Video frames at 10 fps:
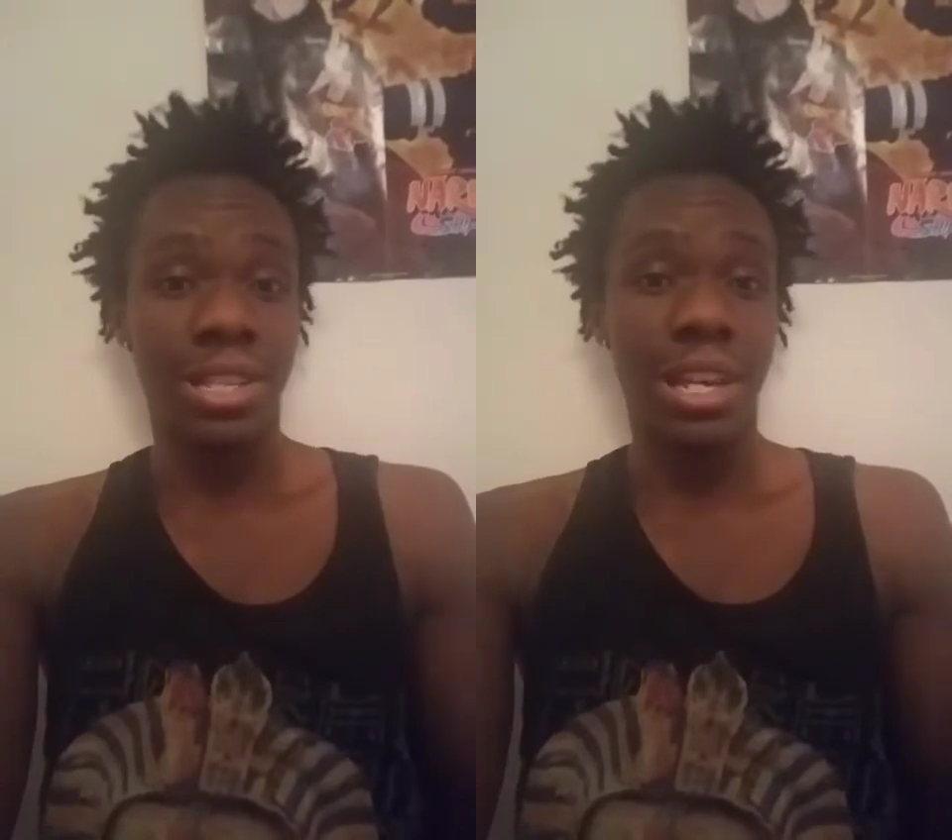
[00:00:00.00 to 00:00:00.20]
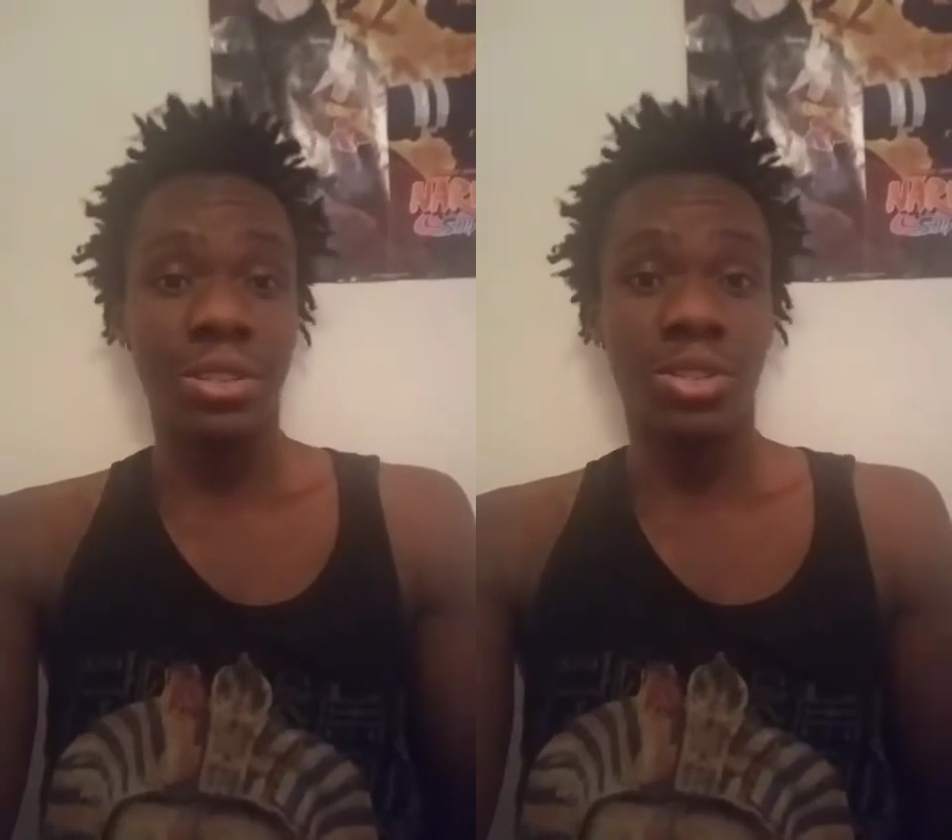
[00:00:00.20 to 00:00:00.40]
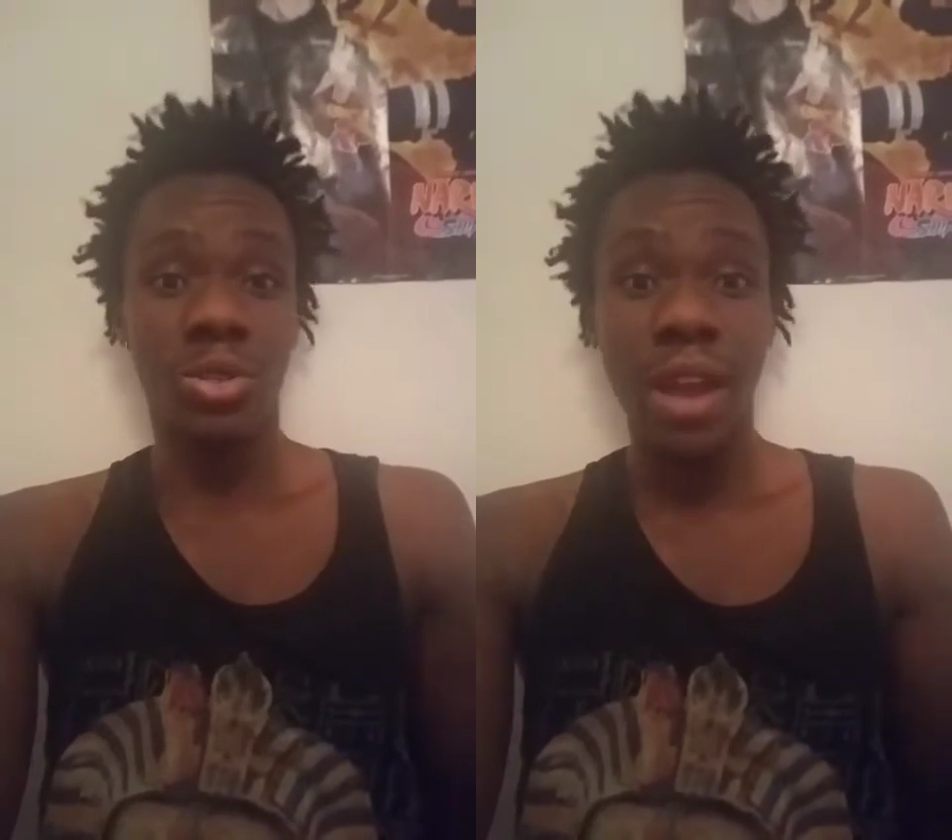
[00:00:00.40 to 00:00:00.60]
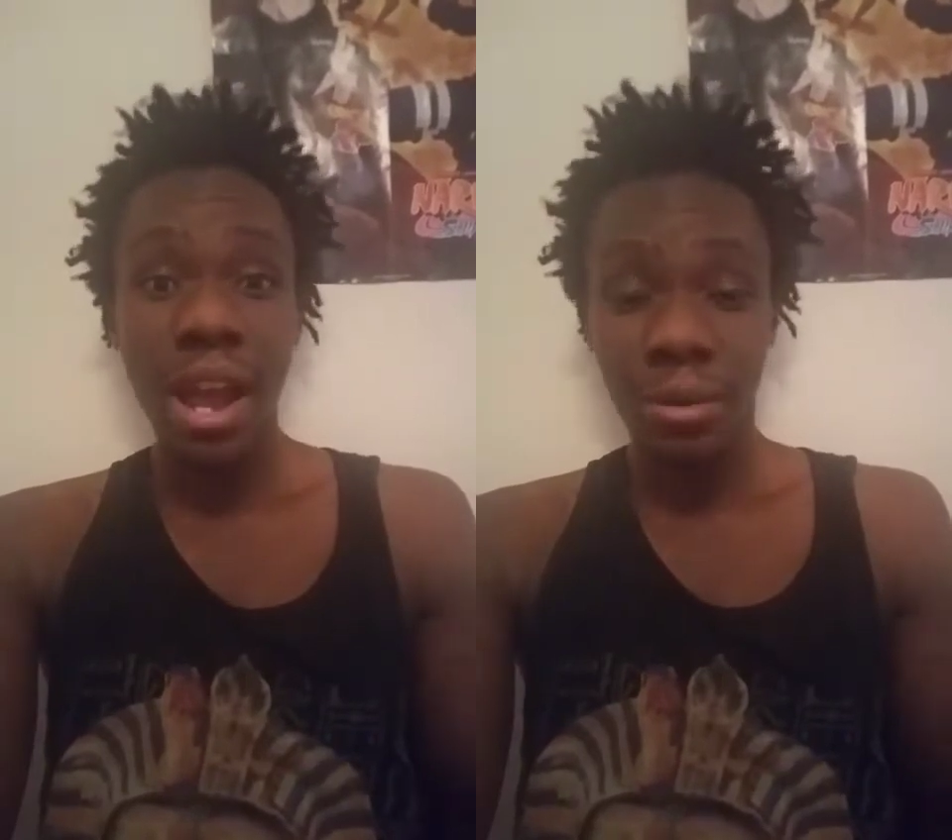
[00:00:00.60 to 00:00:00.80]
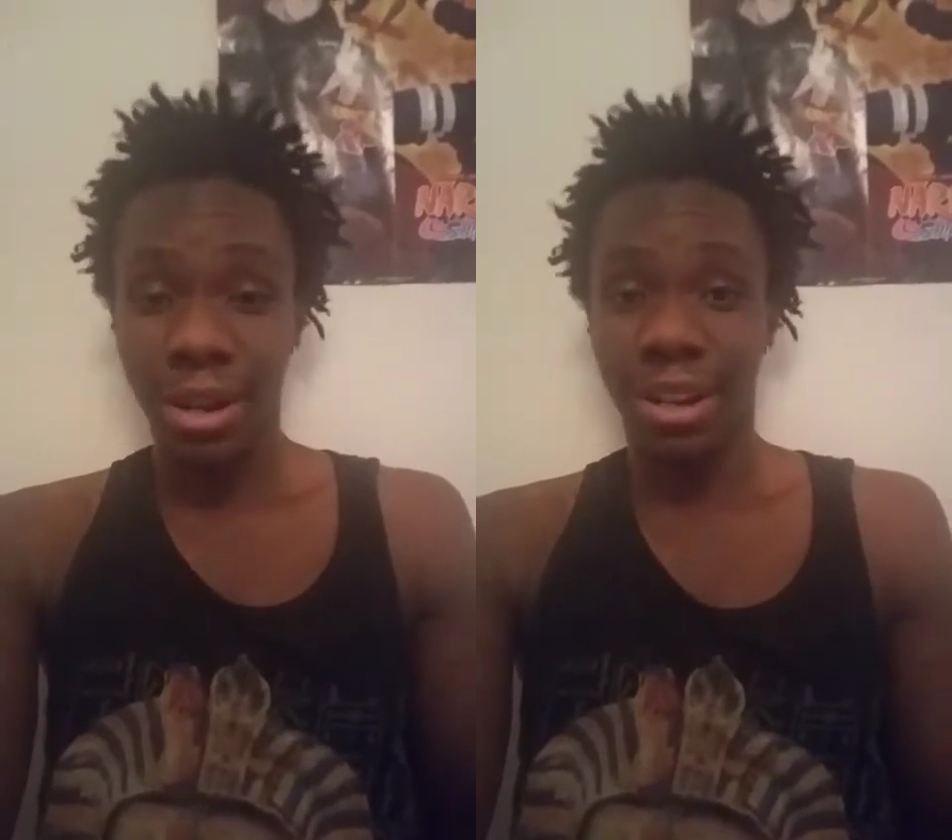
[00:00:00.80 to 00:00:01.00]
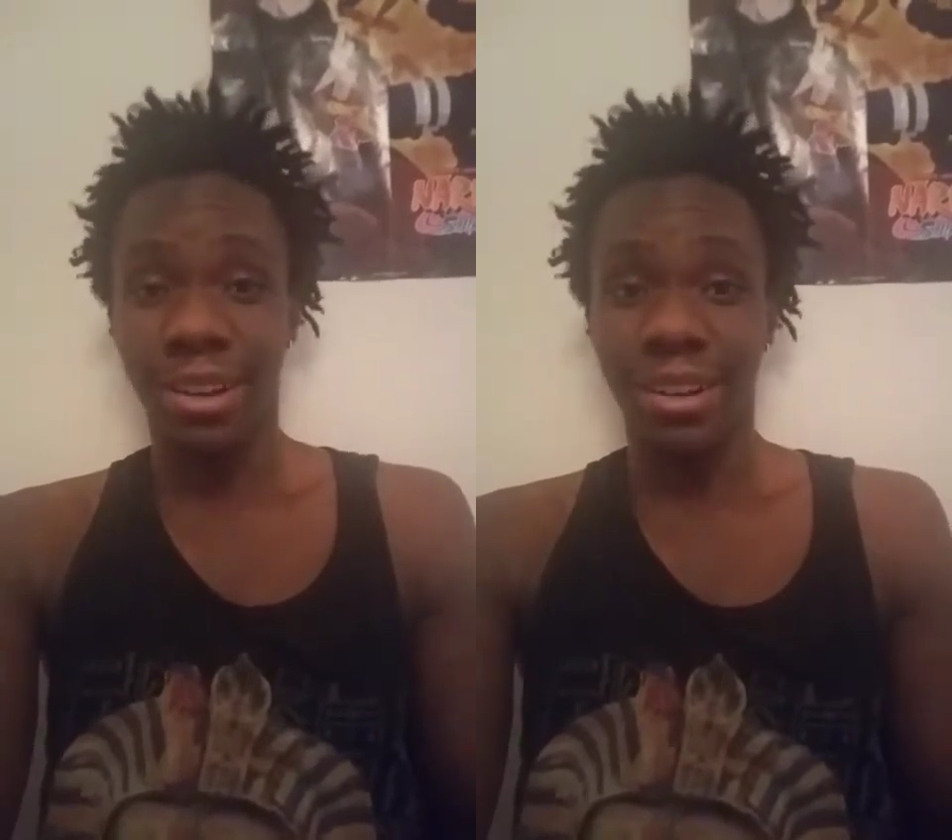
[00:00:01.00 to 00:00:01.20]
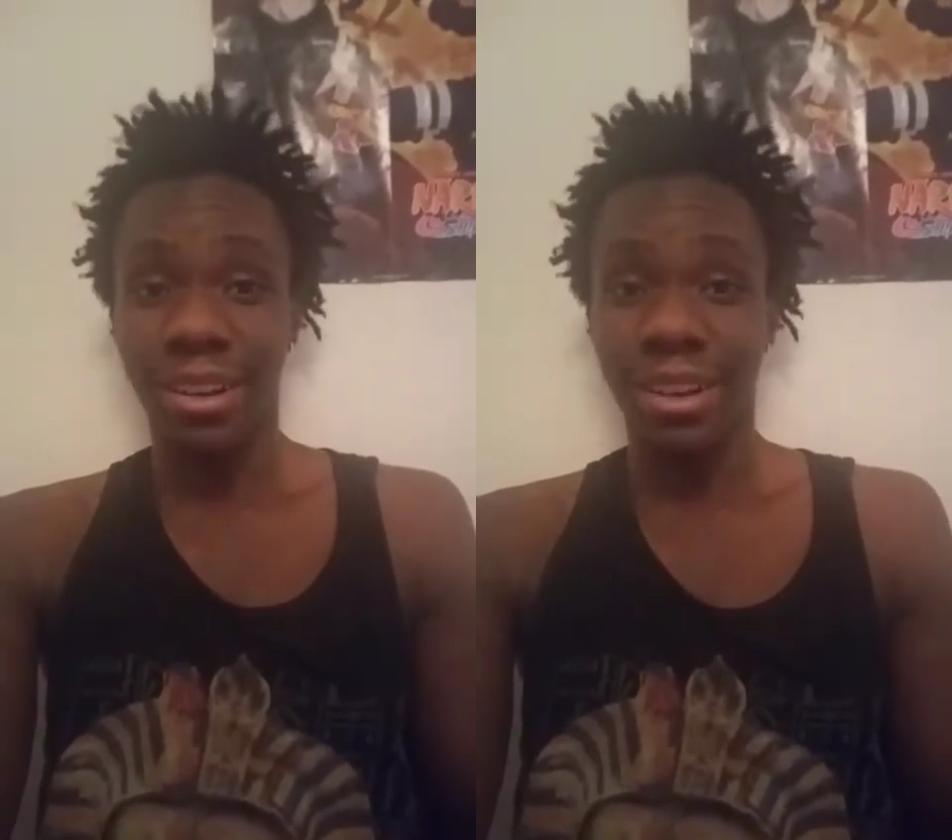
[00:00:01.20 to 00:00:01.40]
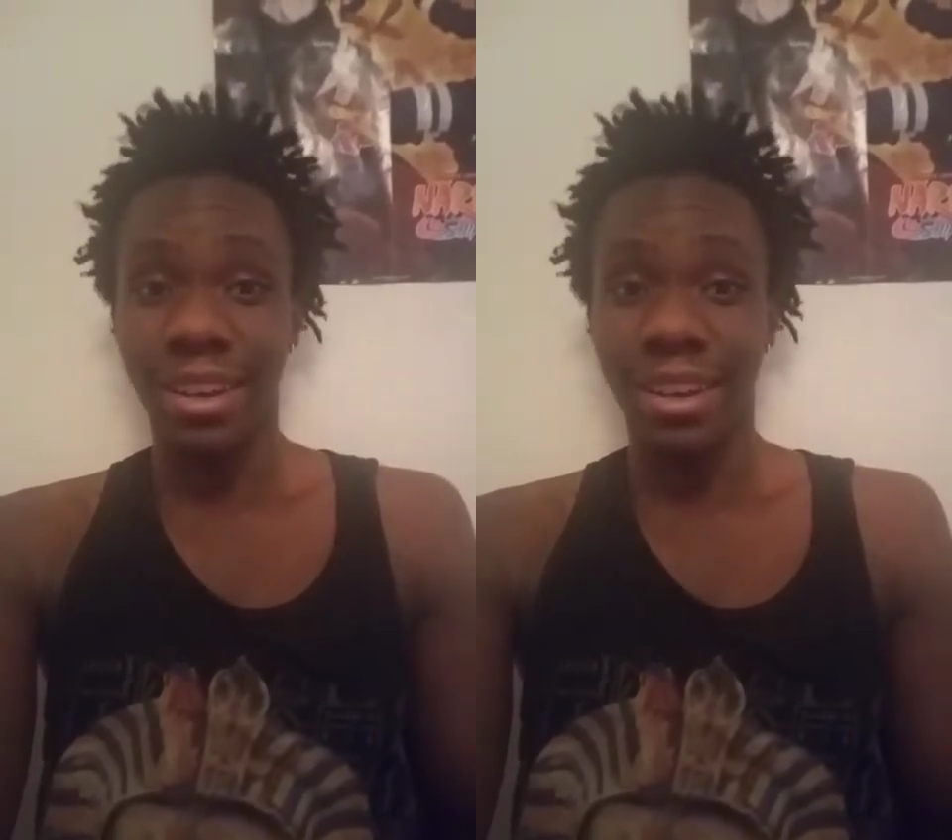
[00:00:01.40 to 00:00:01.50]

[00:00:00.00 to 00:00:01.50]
Tail's track record,